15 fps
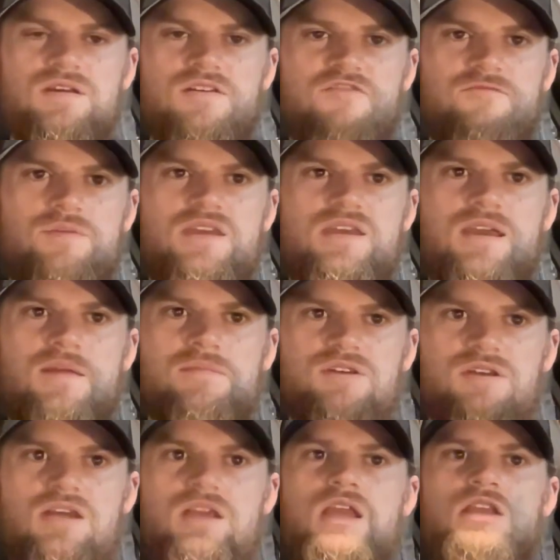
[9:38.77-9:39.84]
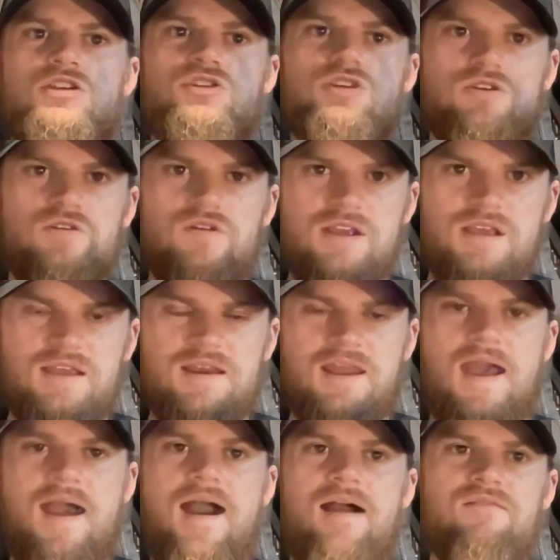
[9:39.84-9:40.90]
of being able to integrate and
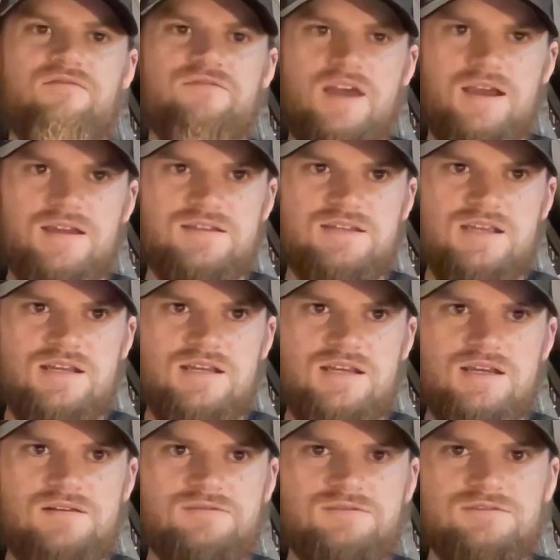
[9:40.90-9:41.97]
have that data.